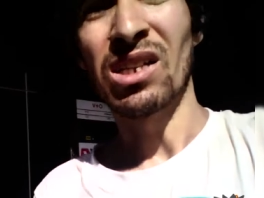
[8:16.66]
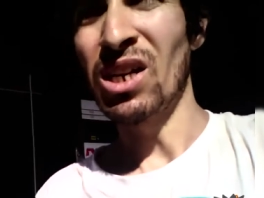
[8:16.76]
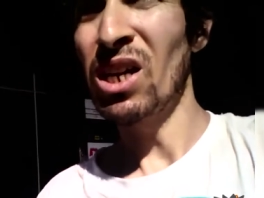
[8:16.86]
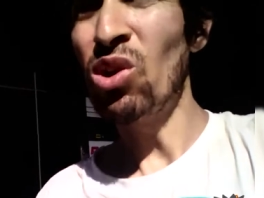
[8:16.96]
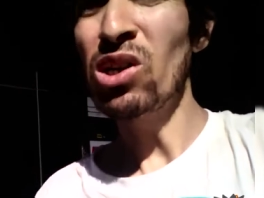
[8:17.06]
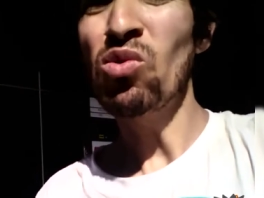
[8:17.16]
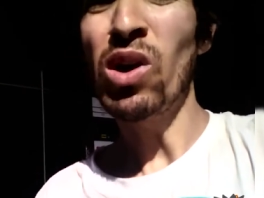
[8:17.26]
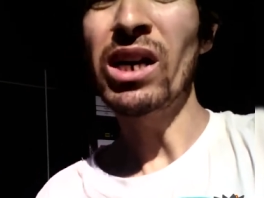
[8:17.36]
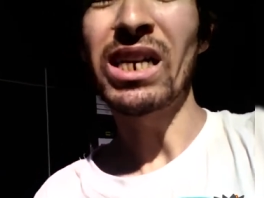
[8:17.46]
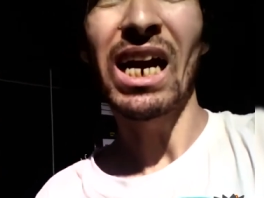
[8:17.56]
they don't
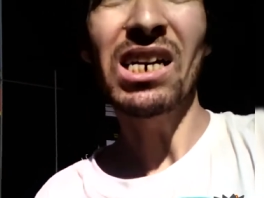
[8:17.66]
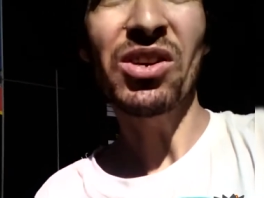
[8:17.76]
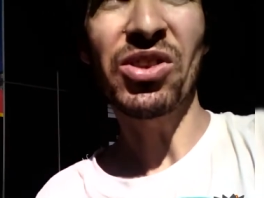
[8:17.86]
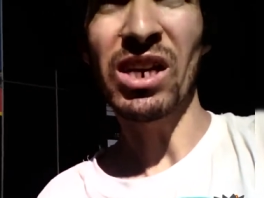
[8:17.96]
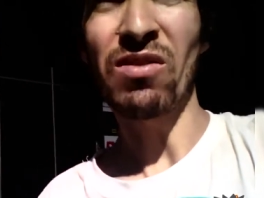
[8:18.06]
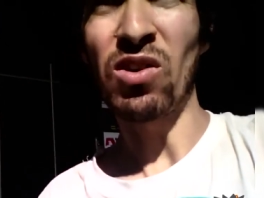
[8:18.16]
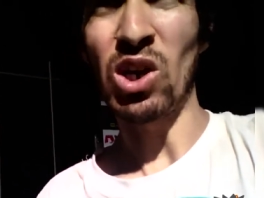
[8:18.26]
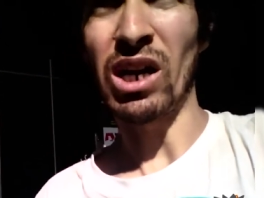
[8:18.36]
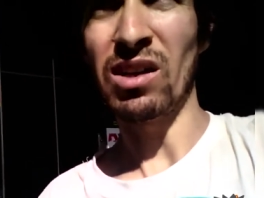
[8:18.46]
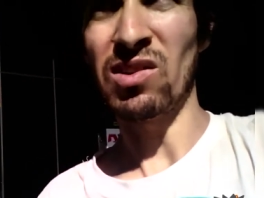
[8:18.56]
want anything for
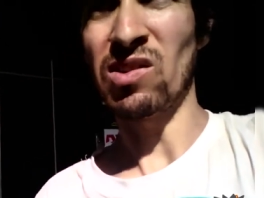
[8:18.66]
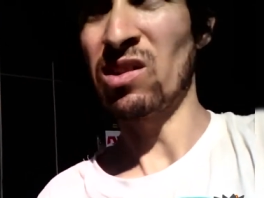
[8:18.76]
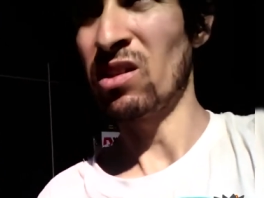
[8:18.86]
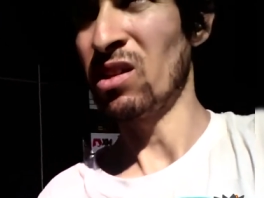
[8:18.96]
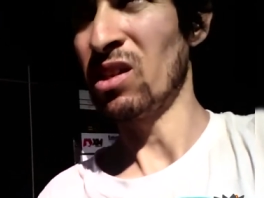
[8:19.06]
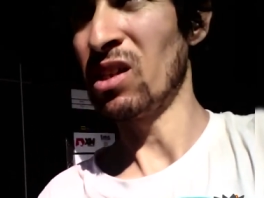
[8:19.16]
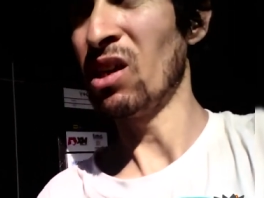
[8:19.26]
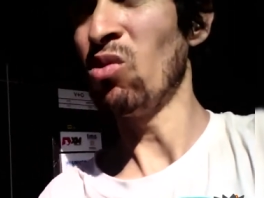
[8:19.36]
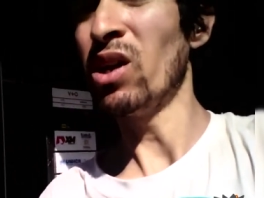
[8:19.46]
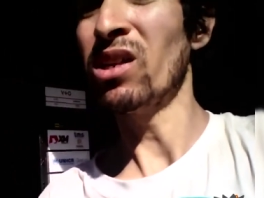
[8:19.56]
us
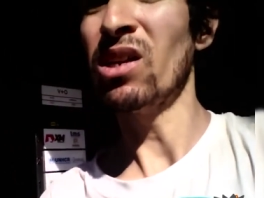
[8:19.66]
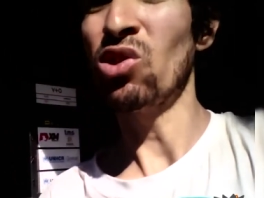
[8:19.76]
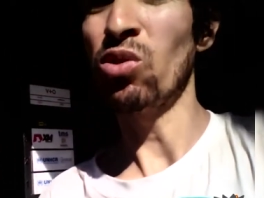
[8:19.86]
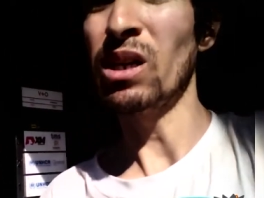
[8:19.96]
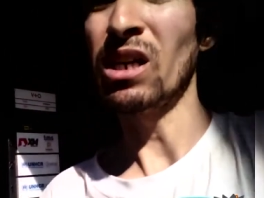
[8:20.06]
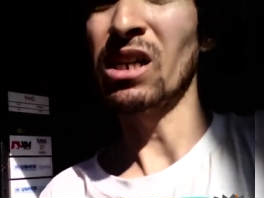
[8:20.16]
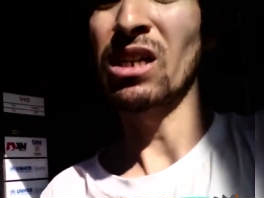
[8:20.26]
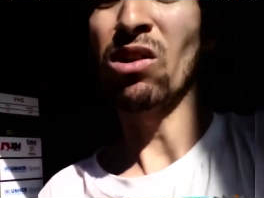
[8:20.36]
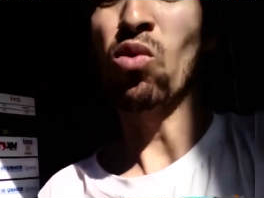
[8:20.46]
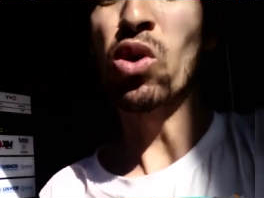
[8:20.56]
they want us to be
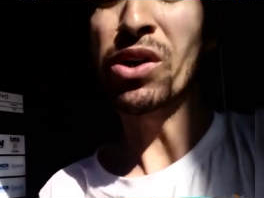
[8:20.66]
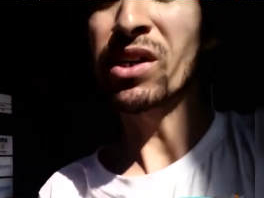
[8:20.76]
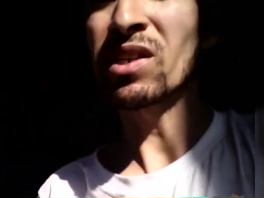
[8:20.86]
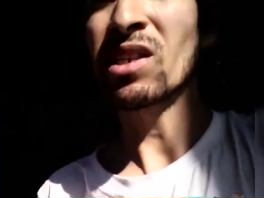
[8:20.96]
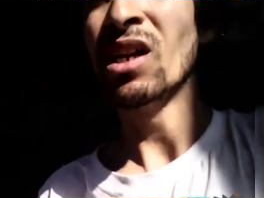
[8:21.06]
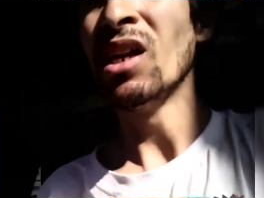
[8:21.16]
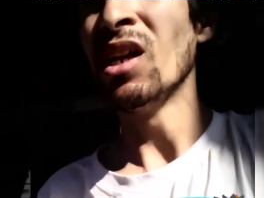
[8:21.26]
in the worst